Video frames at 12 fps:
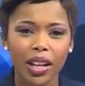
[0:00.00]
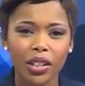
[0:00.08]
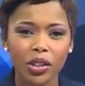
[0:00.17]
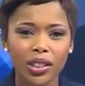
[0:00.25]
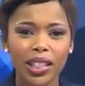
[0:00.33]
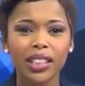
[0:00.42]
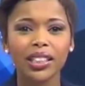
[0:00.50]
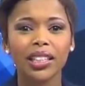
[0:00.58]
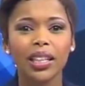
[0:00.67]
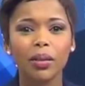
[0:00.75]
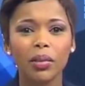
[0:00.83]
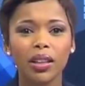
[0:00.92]
So send us
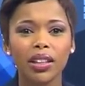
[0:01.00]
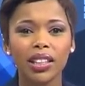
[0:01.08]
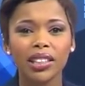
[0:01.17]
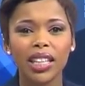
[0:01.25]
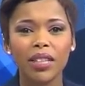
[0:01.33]
an email, that's